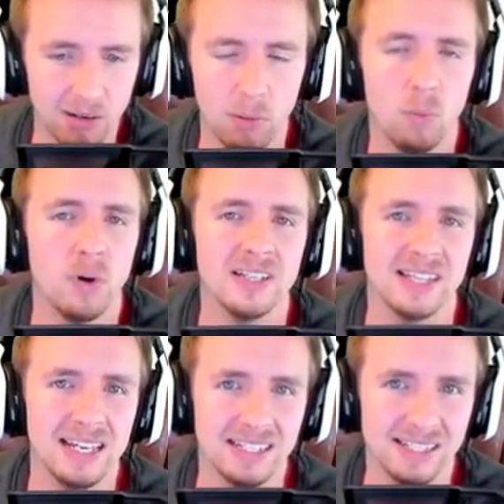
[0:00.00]
uh, what is
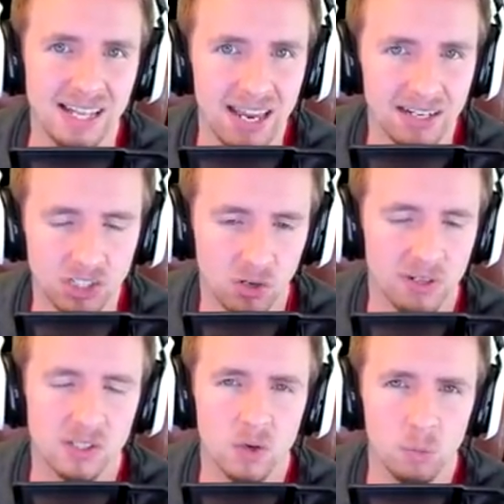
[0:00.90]
there to say? Sure
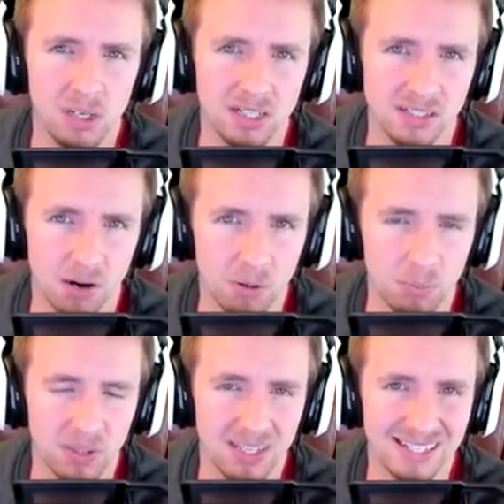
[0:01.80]
it's got a weak turret,
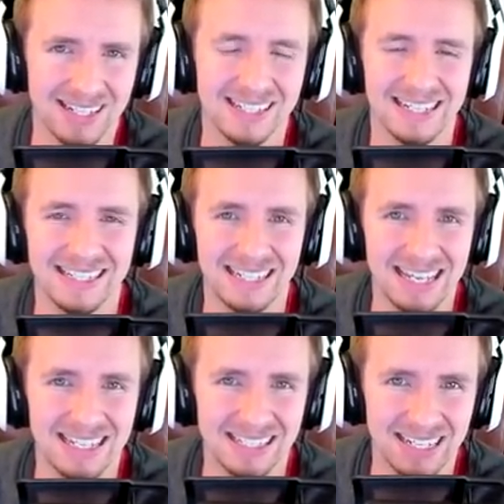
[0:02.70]
but this is a
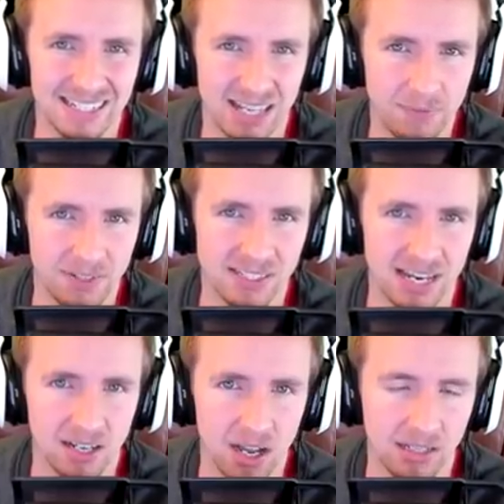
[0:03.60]
tier 6 heavy
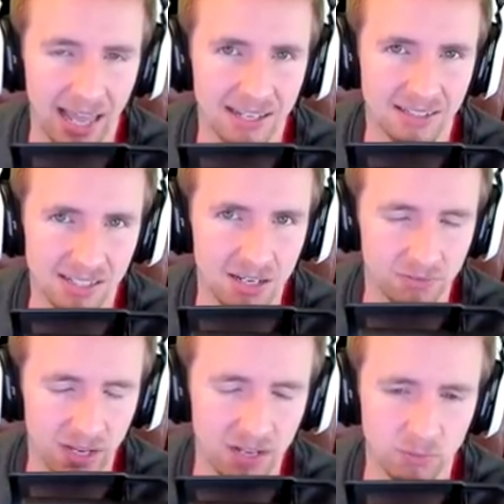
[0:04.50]
tank hull at tier
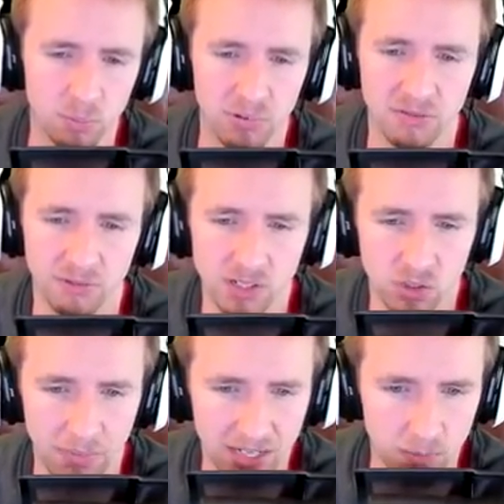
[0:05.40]
5 with preferential
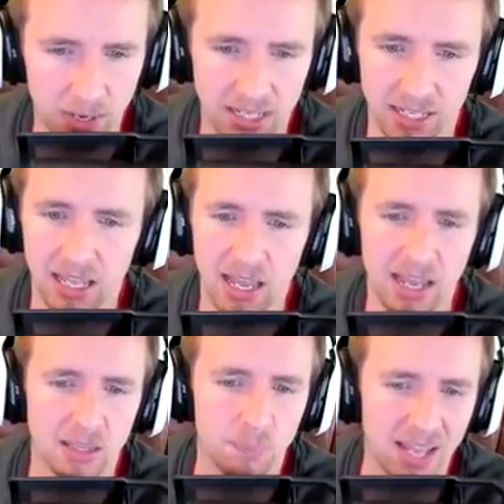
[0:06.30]
matchmaking.
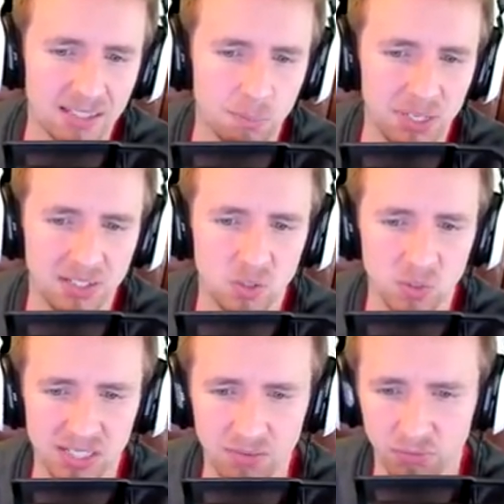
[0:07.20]
The Panzer
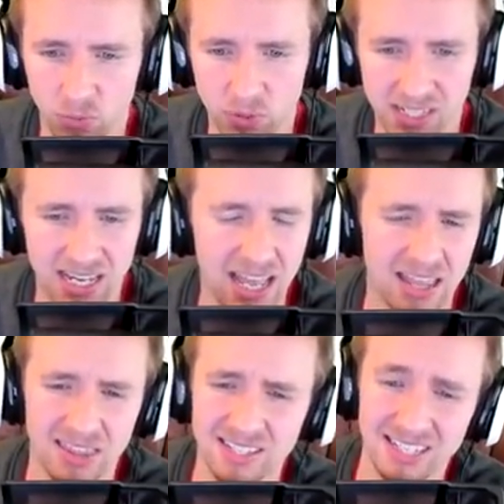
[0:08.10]
B27 740.
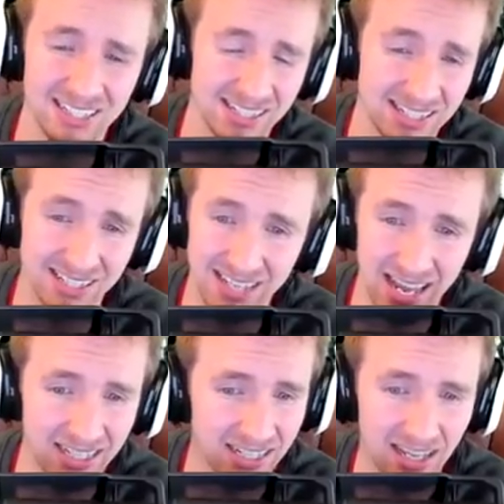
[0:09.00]
This thing's
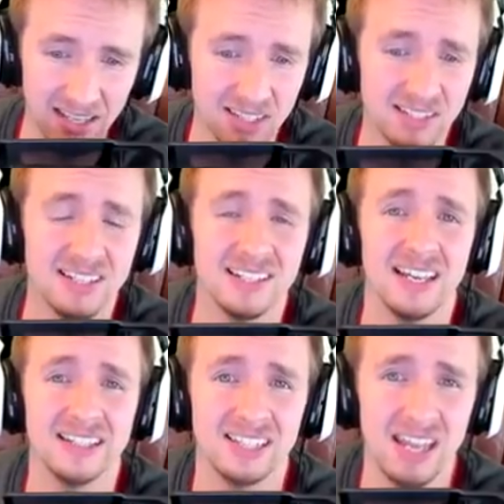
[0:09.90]
insane. This is
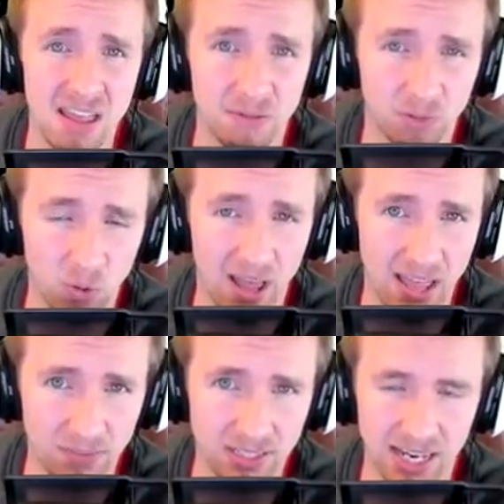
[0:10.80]
a tier 4
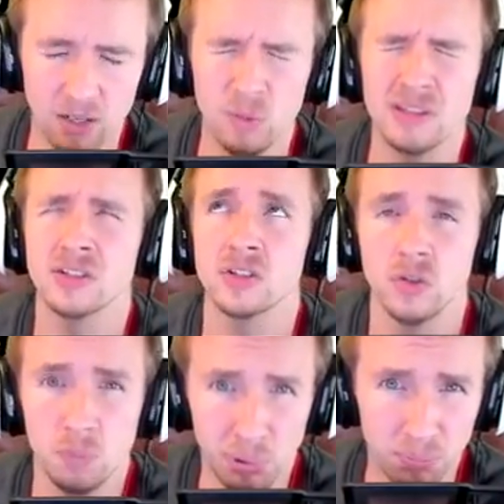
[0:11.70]
heavy tank with
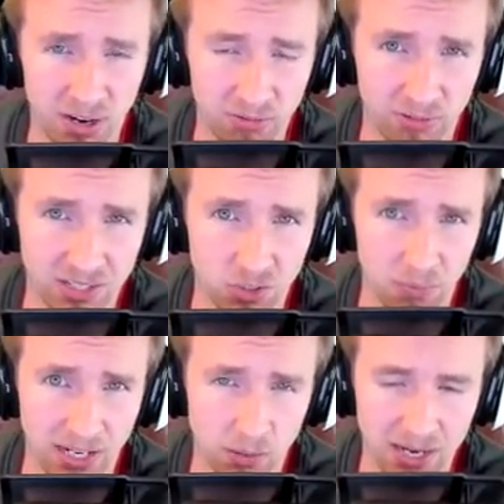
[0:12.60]
super preferential
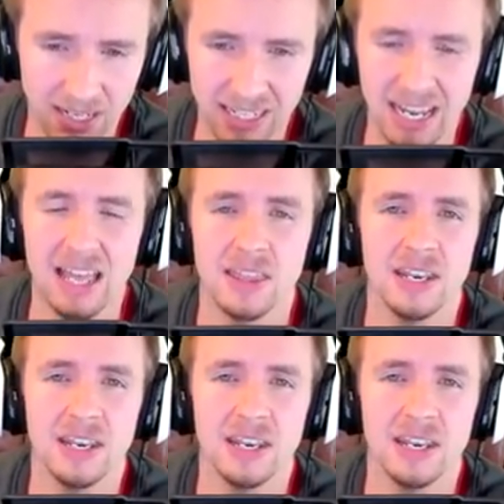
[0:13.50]
matchmaking that